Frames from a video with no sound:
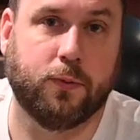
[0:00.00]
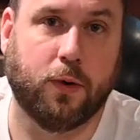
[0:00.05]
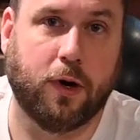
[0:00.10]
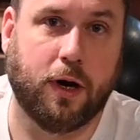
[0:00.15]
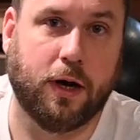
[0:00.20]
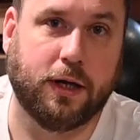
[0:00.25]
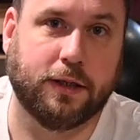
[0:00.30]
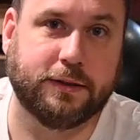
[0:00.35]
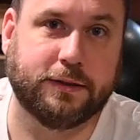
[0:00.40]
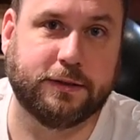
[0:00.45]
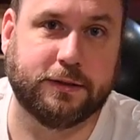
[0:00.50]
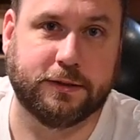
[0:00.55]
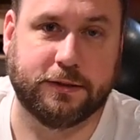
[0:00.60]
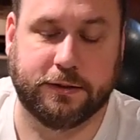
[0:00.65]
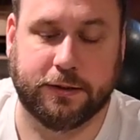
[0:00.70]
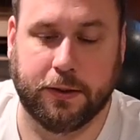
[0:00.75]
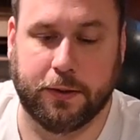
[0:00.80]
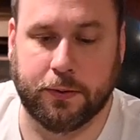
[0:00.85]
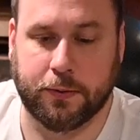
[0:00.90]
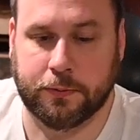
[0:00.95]
watts.
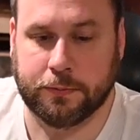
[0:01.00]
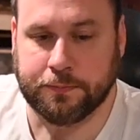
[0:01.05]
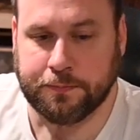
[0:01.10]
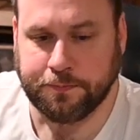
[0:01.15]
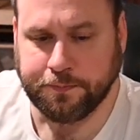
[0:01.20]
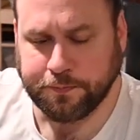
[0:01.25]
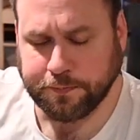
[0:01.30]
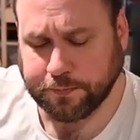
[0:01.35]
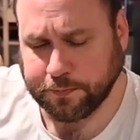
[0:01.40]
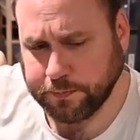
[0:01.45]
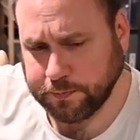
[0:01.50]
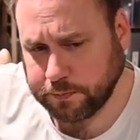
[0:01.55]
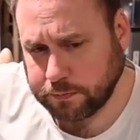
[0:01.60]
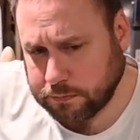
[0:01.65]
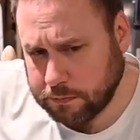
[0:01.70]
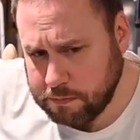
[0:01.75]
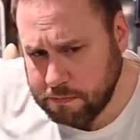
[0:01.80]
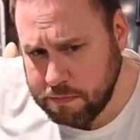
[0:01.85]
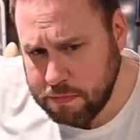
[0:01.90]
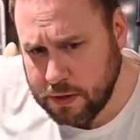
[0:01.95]
So
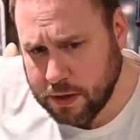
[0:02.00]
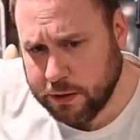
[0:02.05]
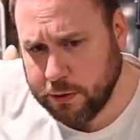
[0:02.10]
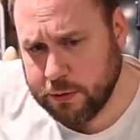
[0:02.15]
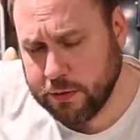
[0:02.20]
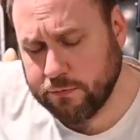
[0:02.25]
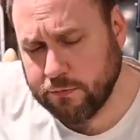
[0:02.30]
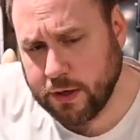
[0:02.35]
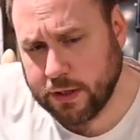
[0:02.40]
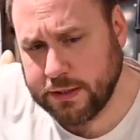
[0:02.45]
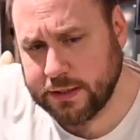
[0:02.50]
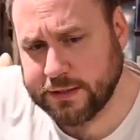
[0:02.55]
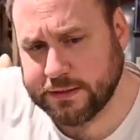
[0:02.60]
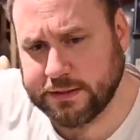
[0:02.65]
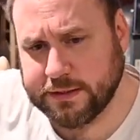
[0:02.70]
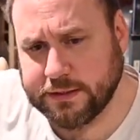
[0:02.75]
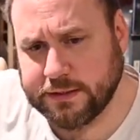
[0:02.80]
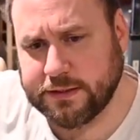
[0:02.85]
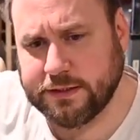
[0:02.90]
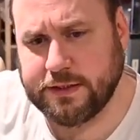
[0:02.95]
you can run
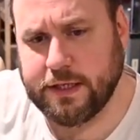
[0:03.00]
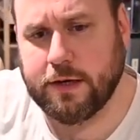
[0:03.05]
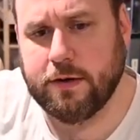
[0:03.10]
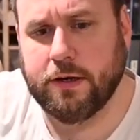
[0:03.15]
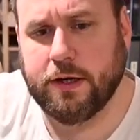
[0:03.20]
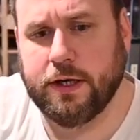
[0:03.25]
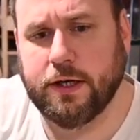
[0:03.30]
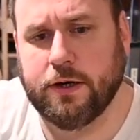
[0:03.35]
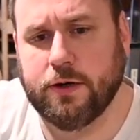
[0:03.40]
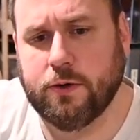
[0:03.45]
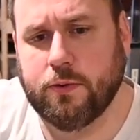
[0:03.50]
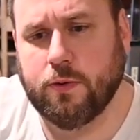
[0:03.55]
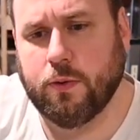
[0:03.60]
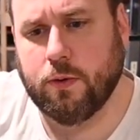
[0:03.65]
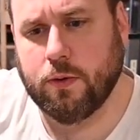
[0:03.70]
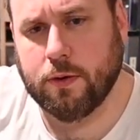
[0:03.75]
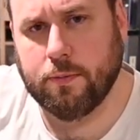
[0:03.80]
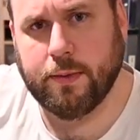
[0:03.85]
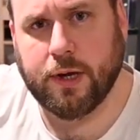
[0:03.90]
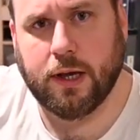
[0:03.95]
this in stereo
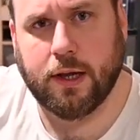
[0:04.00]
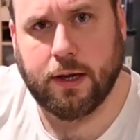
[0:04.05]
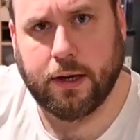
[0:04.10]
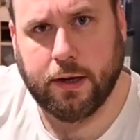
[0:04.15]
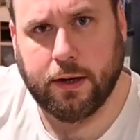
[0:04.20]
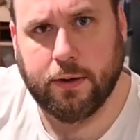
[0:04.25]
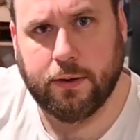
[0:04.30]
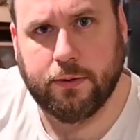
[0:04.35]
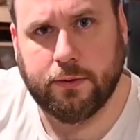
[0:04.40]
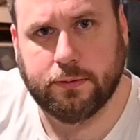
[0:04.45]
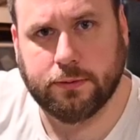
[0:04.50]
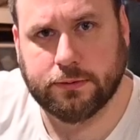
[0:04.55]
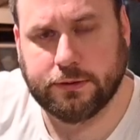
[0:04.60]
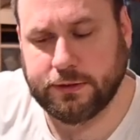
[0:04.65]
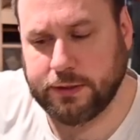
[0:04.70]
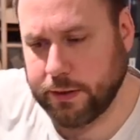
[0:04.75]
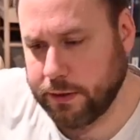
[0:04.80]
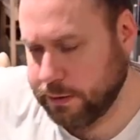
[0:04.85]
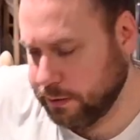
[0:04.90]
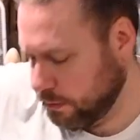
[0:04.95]
or mono.
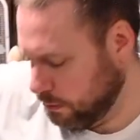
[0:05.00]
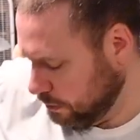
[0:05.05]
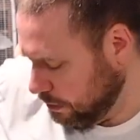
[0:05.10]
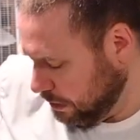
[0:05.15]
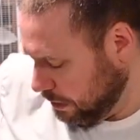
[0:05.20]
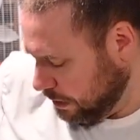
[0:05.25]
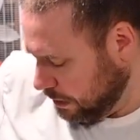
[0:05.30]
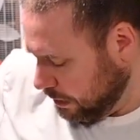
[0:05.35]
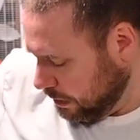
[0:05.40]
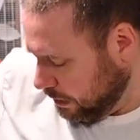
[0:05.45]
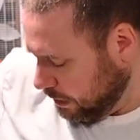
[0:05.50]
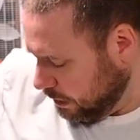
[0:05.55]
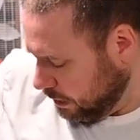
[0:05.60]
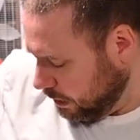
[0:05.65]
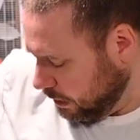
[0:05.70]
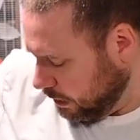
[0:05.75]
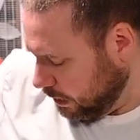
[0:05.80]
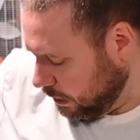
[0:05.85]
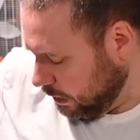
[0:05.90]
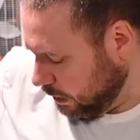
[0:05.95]
So
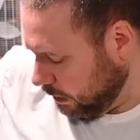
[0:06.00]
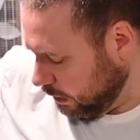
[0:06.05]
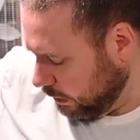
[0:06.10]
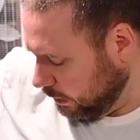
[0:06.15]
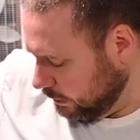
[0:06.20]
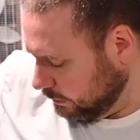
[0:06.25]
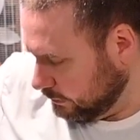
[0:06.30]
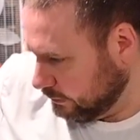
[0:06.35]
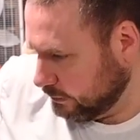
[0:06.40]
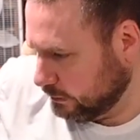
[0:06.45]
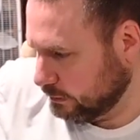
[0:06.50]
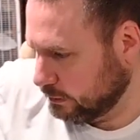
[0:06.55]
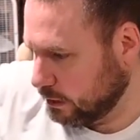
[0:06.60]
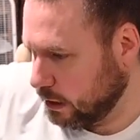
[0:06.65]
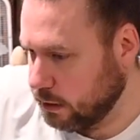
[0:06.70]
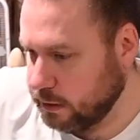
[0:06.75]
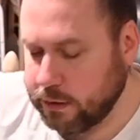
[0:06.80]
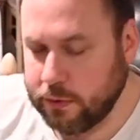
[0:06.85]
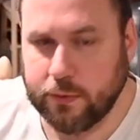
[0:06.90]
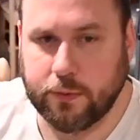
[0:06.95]
it's
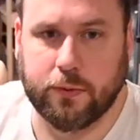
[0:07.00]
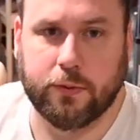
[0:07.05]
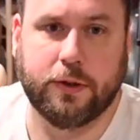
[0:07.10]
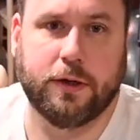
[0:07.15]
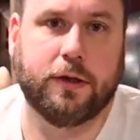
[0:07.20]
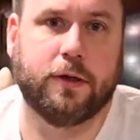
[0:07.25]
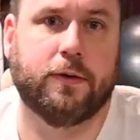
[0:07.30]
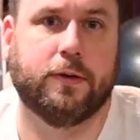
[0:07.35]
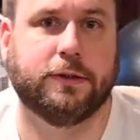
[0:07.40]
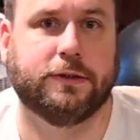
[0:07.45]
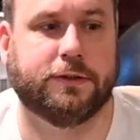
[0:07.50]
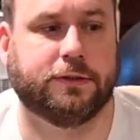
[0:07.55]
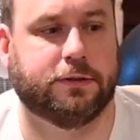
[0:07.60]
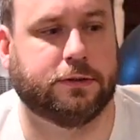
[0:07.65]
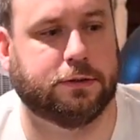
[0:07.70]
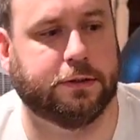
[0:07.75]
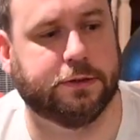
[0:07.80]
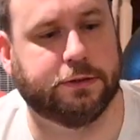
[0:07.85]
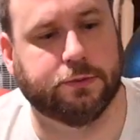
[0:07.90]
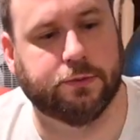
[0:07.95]
kind of cool.
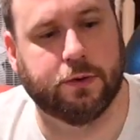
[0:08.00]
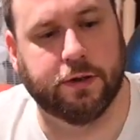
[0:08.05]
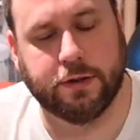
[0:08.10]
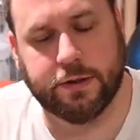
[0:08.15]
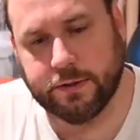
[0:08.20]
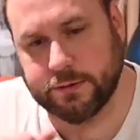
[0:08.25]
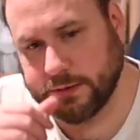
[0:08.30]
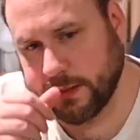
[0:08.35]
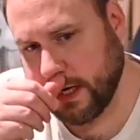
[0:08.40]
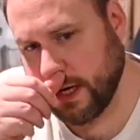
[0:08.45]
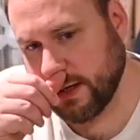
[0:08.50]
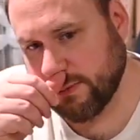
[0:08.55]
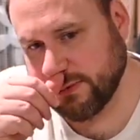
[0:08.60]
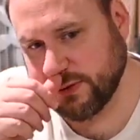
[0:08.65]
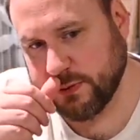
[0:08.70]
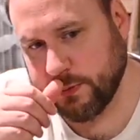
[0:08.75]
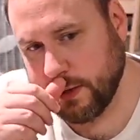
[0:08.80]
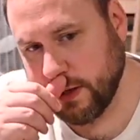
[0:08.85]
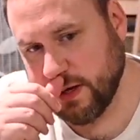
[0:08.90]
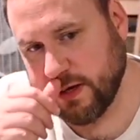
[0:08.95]
It's one of those
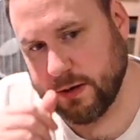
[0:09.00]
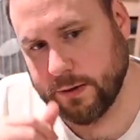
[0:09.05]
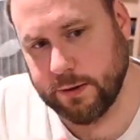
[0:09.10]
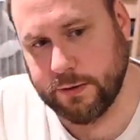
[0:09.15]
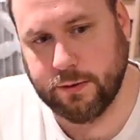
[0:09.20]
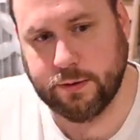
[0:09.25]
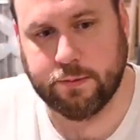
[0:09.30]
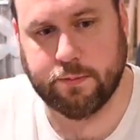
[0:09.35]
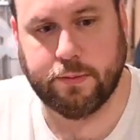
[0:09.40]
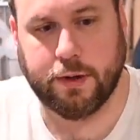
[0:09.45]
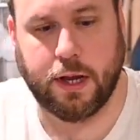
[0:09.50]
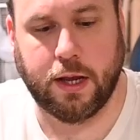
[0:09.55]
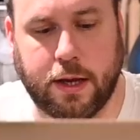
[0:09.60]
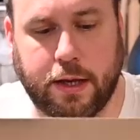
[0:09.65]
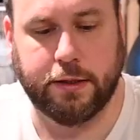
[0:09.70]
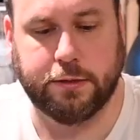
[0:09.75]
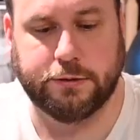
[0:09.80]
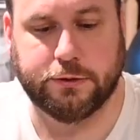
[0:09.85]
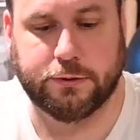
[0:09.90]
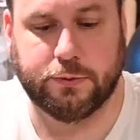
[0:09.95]
amps where you can
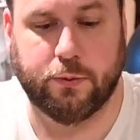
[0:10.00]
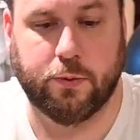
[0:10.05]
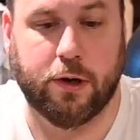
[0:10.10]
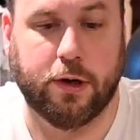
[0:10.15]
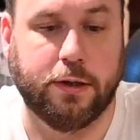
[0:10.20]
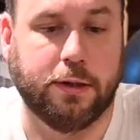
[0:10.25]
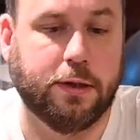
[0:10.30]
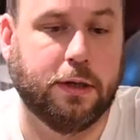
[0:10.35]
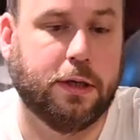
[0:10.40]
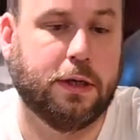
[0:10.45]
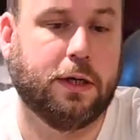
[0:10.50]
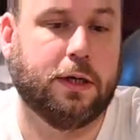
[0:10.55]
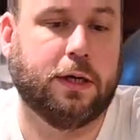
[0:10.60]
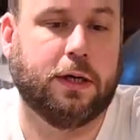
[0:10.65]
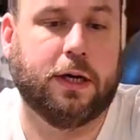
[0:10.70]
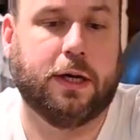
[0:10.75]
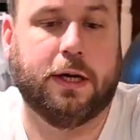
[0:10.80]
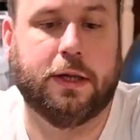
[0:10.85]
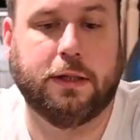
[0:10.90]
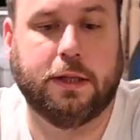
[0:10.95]
buy just one,
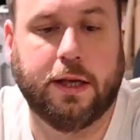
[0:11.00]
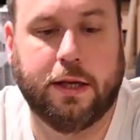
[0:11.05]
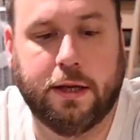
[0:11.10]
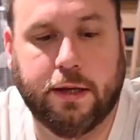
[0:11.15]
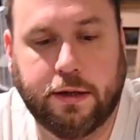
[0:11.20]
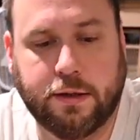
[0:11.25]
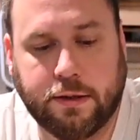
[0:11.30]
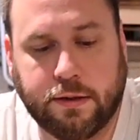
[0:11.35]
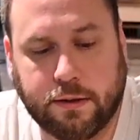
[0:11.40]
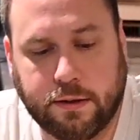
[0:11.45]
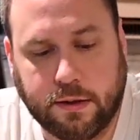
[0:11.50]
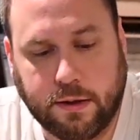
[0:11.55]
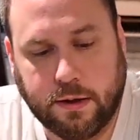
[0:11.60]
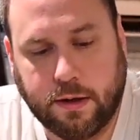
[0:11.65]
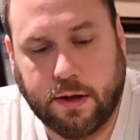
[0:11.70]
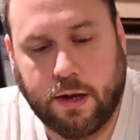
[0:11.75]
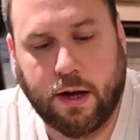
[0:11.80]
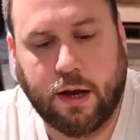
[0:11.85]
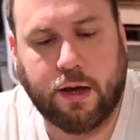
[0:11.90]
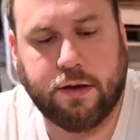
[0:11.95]
and then
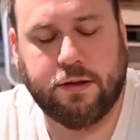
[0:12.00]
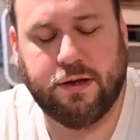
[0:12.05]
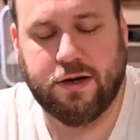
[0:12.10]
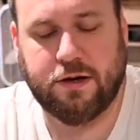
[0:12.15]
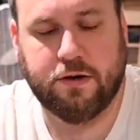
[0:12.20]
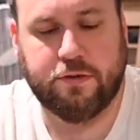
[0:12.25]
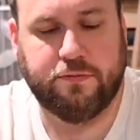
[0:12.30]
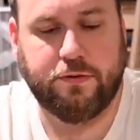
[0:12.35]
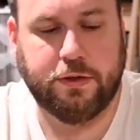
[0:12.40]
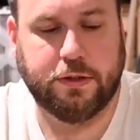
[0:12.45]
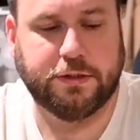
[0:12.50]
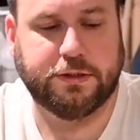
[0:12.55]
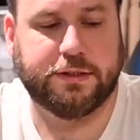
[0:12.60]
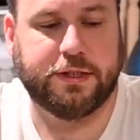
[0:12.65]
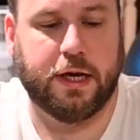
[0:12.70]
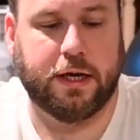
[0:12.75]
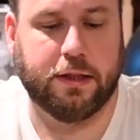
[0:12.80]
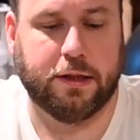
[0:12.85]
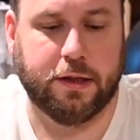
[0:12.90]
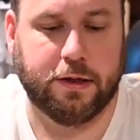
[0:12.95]
if you
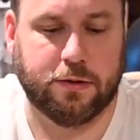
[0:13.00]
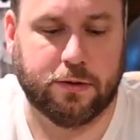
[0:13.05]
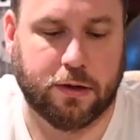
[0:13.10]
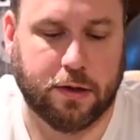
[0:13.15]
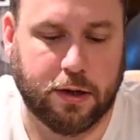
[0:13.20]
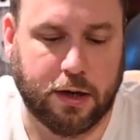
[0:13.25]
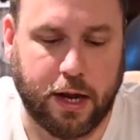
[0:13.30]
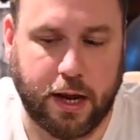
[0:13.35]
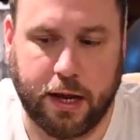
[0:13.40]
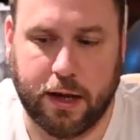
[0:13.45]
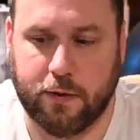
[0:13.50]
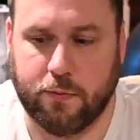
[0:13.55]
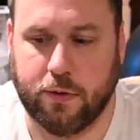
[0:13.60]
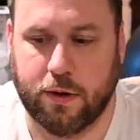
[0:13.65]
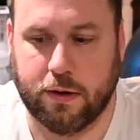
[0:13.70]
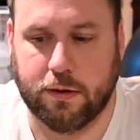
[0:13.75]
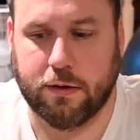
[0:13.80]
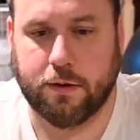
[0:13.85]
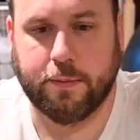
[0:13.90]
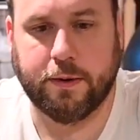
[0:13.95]
decide later on, hey, I
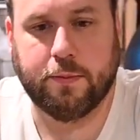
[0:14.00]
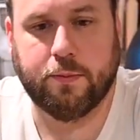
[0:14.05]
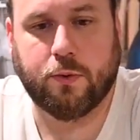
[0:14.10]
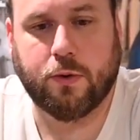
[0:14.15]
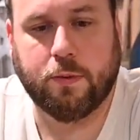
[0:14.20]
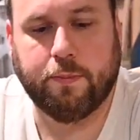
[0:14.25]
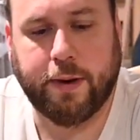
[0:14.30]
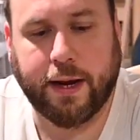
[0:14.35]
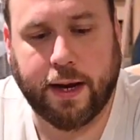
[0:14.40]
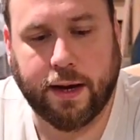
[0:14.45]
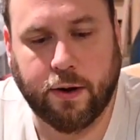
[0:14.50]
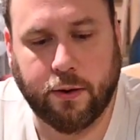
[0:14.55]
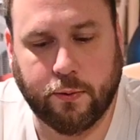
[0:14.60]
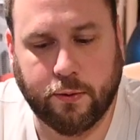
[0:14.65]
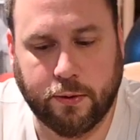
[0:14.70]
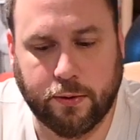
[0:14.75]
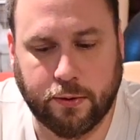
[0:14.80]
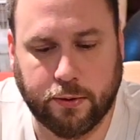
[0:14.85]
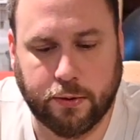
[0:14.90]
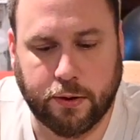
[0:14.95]
want a little bit more
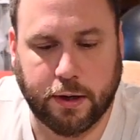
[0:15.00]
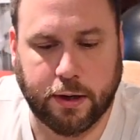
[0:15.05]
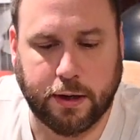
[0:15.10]
power,